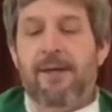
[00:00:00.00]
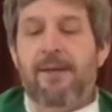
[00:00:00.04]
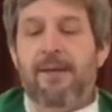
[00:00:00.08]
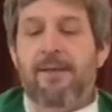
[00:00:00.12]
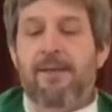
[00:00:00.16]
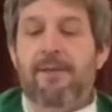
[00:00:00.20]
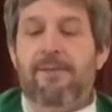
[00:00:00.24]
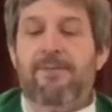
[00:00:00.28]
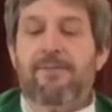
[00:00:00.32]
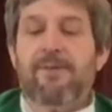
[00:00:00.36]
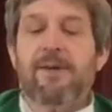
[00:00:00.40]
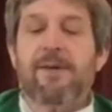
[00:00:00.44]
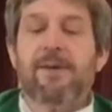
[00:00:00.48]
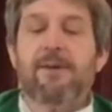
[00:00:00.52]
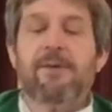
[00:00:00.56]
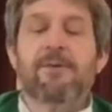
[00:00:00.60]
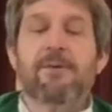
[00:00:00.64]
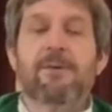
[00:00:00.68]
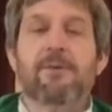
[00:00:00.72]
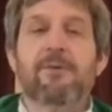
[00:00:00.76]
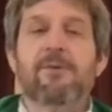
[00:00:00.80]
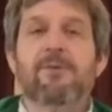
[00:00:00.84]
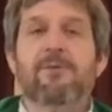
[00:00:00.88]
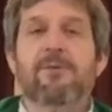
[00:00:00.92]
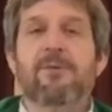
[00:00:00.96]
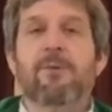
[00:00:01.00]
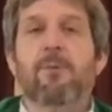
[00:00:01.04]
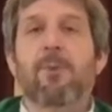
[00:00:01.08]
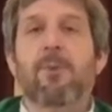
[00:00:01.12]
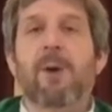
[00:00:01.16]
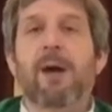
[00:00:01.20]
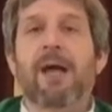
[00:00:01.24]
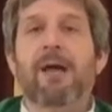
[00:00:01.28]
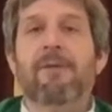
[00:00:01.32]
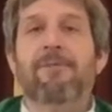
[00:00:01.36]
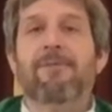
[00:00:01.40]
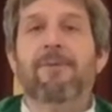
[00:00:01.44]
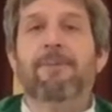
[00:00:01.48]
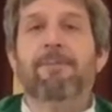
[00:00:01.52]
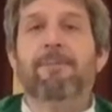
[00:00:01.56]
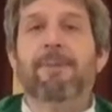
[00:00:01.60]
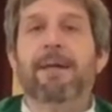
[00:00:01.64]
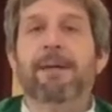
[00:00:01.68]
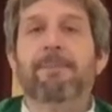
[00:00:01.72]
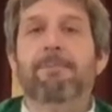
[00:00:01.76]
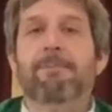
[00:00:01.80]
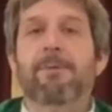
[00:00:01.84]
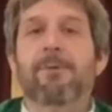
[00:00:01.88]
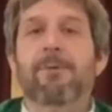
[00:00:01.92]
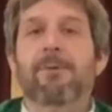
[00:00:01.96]
This includes a way for
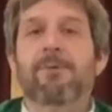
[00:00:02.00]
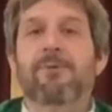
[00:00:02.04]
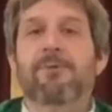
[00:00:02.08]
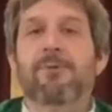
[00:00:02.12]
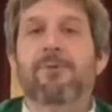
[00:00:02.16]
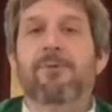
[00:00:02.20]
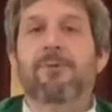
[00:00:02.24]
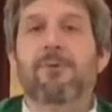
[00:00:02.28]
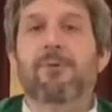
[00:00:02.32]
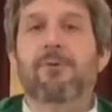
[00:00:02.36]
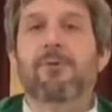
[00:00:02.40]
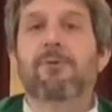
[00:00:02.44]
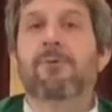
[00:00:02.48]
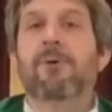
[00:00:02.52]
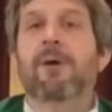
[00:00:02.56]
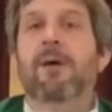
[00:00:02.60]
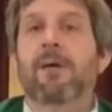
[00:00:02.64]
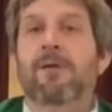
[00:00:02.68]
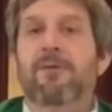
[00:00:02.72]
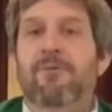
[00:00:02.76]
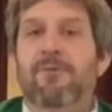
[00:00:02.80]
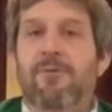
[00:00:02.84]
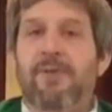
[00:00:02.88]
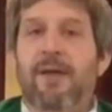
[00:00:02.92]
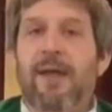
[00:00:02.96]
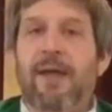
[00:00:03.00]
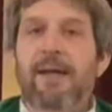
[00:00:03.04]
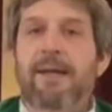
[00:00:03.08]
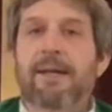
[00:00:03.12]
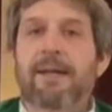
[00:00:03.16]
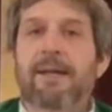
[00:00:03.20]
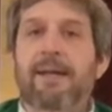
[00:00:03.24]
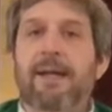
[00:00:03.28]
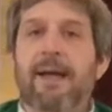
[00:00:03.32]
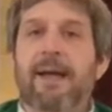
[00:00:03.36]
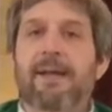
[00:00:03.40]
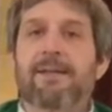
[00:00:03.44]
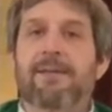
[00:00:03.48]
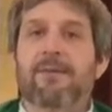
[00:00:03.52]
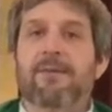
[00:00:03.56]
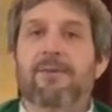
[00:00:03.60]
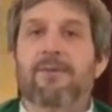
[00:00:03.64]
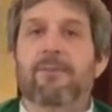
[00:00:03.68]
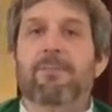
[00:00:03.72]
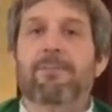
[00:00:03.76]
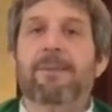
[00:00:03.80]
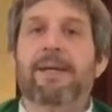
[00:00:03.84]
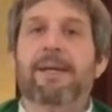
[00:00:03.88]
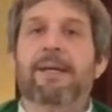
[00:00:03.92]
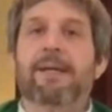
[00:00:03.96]
people to stay connected
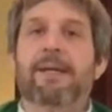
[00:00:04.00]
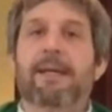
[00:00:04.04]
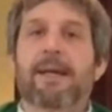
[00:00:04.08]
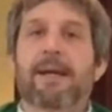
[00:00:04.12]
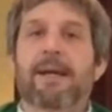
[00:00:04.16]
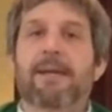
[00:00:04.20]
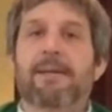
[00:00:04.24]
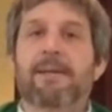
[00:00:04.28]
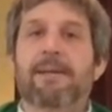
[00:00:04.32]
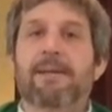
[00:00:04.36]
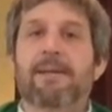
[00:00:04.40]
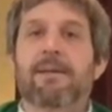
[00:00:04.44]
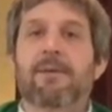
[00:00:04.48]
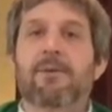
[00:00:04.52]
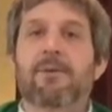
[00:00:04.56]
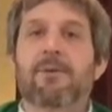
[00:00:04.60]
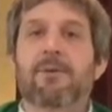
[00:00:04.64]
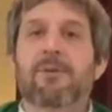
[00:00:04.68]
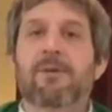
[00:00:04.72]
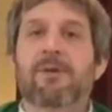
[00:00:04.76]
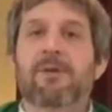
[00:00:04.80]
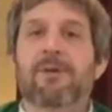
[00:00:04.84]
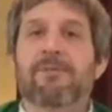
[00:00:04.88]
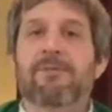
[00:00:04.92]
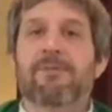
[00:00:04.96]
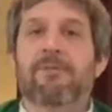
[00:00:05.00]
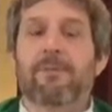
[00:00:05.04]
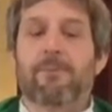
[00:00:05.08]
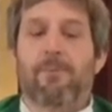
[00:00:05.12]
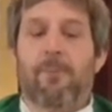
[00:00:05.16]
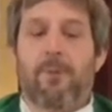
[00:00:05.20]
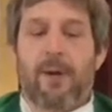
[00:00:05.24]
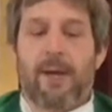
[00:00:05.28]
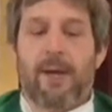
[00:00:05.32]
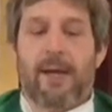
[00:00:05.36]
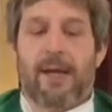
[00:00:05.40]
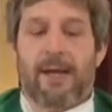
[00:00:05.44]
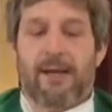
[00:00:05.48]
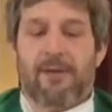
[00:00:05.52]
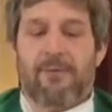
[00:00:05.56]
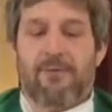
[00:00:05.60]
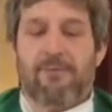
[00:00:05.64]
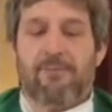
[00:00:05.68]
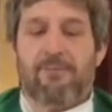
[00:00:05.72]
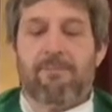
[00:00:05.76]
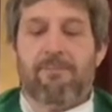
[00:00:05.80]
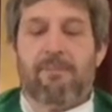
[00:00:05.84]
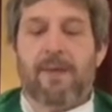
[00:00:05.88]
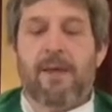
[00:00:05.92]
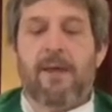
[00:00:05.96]
or be connected in new and different
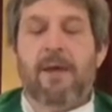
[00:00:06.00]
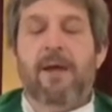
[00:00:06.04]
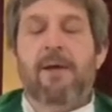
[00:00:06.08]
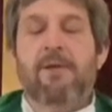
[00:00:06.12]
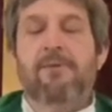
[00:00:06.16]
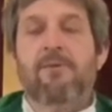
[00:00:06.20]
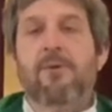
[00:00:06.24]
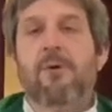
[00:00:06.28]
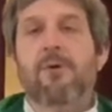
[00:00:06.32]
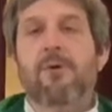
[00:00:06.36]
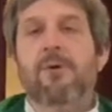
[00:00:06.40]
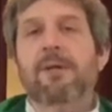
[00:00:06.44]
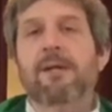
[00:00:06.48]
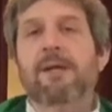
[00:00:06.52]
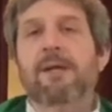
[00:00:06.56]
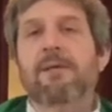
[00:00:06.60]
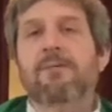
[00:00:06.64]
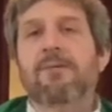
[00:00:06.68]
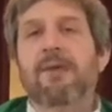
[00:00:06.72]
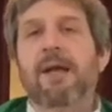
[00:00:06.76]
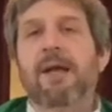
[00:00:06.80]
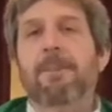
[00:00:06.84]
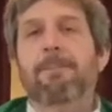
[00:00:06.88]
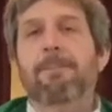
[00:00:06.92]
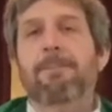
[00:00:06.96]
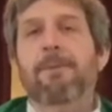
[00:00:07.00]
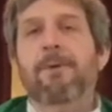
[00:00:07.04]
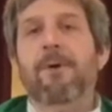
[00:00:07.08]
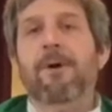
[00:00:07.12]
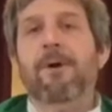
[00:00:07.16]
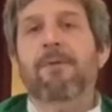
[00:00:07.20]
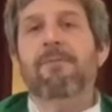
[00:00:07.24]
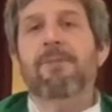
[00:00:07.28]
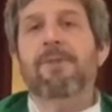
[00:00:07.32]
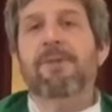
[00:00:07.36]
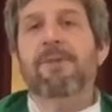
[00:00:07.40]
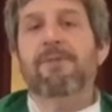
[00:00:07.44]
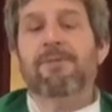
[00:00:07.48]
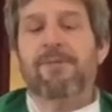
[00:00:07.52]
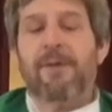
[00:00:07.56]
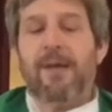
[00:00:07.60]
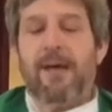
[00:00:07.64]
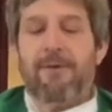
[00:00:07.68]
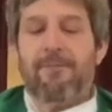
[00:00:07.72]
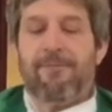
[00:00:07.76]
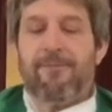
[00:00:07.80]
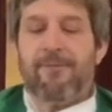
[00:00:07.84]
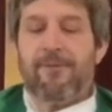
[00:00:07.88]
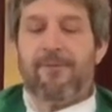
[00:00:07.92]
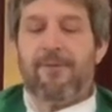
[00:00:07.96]
ways. So an example of this
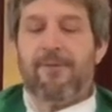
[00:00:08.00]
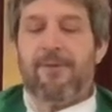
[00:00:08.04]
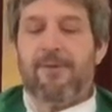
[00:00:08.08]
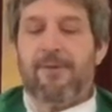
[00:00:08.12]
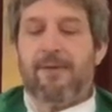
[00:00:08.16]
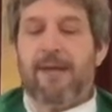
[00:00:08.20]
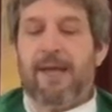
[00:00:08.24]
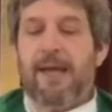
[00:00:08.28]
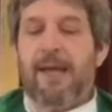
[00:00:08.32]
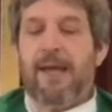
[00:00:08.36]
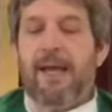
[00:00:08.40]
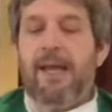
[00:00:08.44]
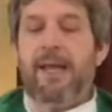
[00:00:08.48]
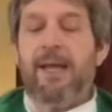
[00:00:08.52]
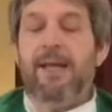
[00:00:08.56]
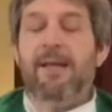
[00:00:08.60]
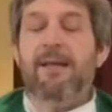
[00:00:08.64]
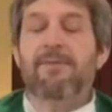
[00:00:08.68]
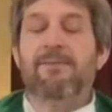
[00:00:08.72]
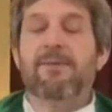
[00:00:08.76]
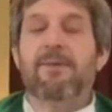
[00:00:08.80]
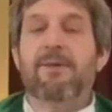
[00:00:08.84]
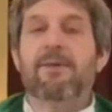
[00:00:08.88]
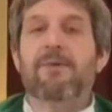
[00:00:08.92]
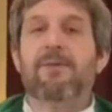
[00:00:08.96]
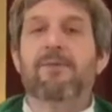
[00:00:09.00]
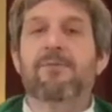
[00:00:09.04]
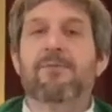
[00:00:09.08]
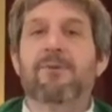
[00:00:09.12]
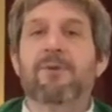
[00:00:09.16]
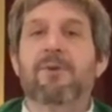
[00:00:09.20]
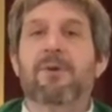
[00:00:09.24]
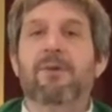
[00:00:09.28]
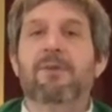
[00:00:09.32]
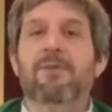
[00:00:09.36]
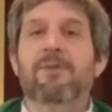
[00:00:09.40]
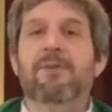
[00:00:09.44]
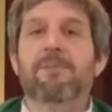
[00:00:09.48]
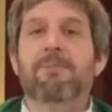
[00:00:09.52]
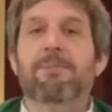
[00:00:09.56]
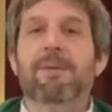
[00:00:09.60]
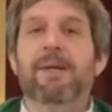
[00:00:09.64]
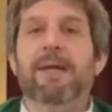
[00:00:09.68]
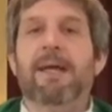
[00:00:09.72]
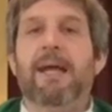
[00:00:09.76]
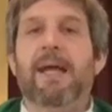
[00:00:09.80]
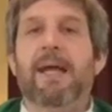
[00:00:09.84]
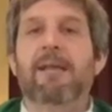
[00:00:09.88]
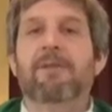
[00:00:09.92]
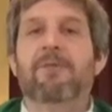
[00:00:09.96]
effort today is there's going to
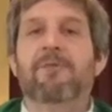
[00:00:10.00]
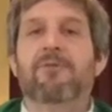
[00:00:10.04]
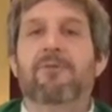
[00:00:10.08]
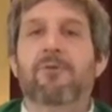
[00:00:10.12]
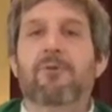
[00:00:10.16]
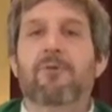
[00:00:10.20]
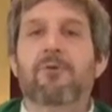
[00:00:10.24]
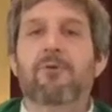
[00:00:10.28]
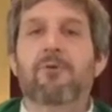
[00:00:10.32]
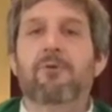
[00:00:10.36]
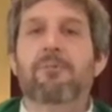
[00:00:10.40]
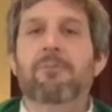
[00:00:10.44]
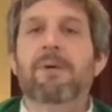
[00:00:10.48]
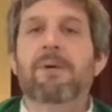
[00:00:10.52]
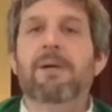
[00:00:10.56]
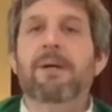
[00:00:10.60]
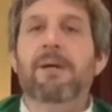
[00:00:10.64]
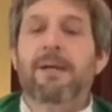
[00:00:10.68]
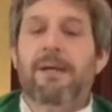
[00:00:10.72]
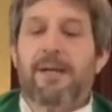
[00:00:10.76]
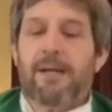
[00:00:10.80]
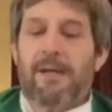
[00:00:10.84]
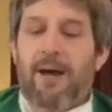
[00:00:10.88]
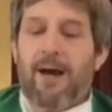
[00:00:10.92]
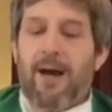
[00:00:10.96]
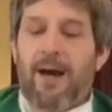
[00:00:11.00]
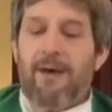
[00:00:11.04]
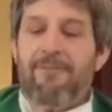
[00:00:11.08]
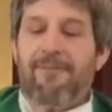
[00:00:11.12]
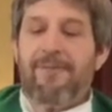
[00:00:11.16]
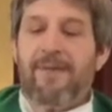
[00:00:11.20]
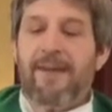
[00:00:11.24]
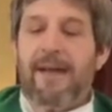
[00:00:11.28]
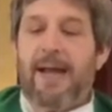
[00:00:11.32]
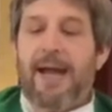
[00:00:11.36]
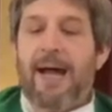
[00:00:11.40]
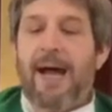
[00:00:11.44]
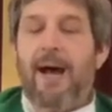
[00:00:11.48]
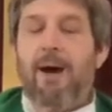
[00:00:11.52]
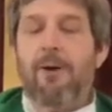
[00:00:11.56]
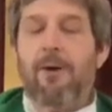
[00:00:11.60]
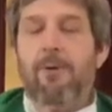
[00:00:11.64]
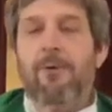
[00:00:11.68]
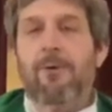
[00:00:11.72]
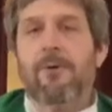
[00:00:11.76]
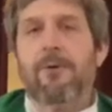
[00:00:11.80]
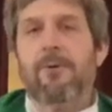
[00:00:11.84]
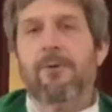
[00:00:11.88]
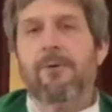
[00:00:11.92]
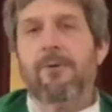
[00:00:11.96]
be a Zoom coffee
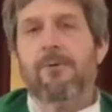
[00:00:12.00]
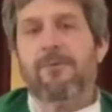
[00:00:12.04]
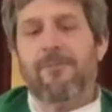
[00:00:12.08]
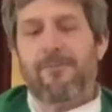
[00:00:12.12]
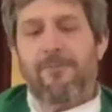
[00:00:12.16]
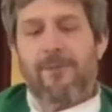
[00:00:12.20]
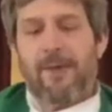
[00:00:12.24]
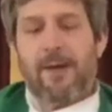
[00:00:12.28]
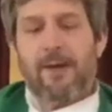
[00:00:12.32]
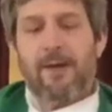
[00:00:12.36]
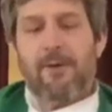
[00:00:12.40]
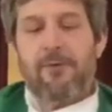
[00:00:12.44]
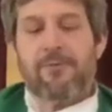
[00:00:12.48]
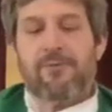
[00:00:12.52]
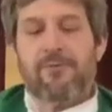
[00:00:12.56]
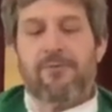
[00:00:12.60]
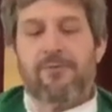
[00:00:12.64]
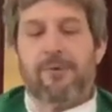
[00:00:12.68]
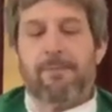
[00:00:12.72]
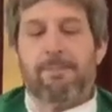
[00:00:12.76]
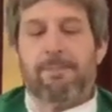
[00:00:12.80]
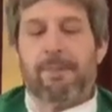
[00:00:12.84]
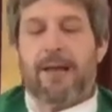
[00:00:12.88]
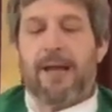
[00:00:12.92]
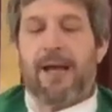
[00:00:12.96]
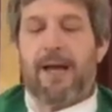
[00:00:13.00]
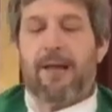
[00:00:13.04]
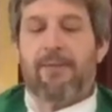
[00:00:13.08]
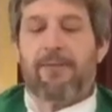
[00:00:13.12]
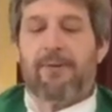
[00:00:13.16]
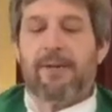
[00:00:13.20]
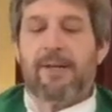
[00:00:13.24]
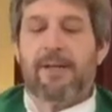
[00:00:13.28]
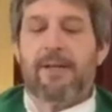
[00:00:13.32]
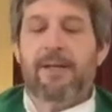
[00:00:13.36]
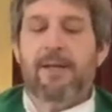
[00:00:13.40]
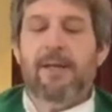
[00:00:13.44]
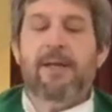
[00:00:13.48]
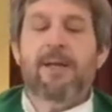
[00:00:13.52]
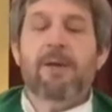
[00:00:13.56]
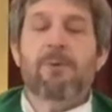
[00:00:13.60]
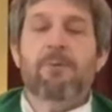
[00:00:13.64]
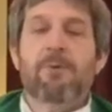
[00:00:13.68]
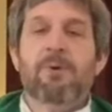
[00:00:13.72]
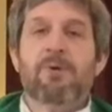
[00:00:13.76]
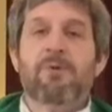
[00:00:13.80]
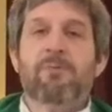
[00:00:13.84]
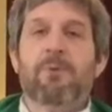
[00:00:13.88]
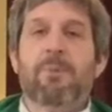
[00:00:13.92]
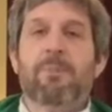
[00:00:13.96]
hour or fellowship gathering,
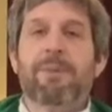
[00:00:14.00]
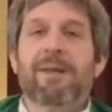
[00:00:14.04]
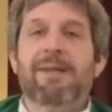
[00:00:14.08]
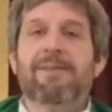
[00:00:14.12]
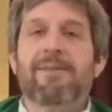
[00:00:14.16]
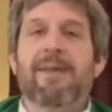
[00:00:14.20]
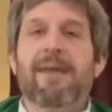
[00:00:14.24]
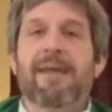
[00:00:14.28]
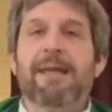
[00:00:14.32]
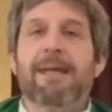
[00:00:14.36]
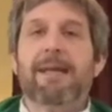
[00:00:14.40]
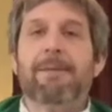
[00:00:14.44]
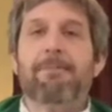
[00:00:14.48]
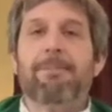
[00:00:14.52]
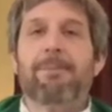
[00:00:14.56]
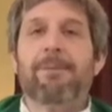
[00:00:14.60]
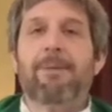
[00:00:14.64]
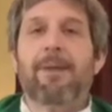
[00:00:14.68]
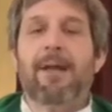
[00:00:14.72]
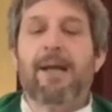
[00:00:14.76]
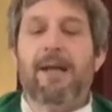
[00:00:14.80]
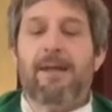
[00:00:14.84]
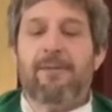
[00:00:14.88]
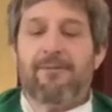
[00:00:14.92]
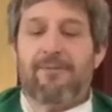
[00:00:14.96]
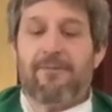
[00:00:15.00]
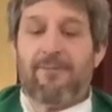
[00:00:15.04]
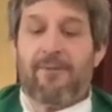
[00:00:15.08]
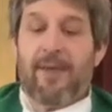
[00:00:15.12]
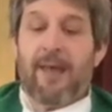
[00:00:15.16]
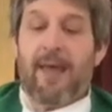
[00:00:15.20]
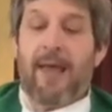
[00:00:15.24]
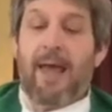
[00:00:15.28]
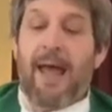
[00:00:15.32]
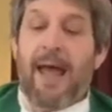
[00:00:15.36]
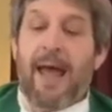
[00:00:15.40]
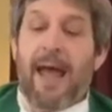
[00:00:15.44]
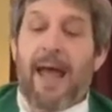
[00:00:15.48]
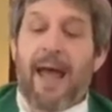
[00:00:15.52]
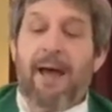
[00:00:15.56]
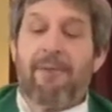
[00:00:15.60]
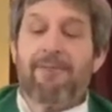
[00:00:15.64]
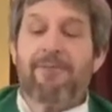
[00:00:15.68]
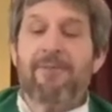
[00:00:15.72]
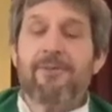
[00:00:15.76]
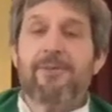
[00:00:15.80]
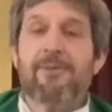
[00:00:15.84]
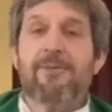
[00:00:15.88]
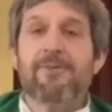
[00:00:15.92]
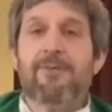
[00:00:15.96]
which will be taking place
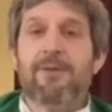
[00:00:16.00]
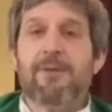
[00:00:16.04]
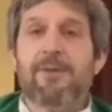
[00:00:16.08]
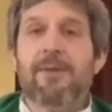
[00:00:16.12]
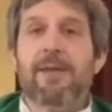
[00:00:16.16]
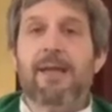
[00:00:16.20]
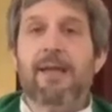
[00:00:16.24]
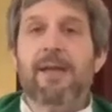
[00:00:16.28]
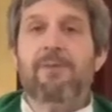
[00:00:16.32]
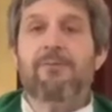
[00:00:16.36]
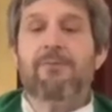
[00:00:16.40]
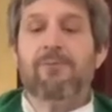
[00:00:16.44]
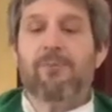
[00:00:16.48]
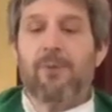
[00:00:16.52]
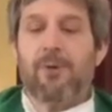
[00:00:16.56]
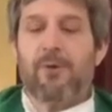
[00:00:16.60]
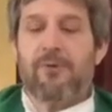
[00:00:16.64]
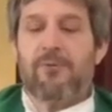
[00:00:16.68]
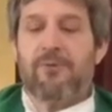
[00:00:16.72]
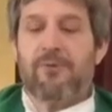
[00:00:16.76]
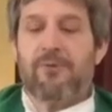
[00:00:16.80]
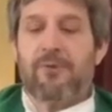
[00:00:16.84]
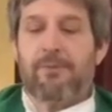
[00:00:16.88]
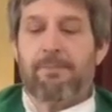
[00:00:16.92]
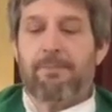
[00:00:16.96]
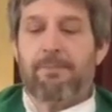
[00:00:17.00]
after today's worship.